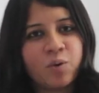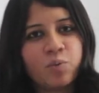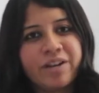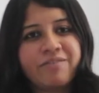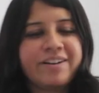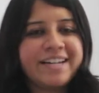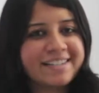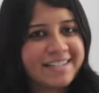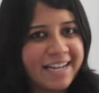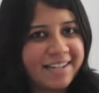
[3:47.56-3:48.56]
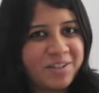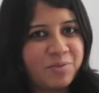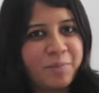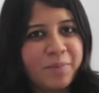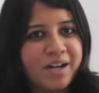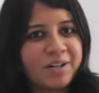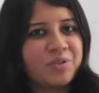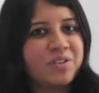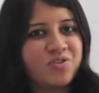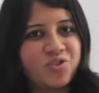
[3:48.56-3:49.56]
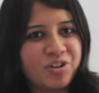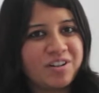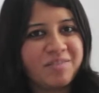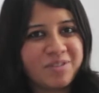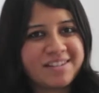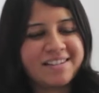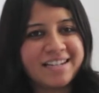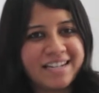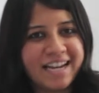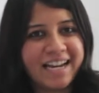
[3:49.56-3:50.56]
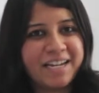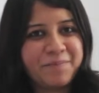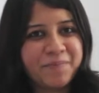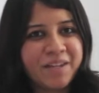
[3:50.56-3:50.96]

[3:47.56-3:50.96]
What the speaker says: We are very excited to embark on this journey with CDI,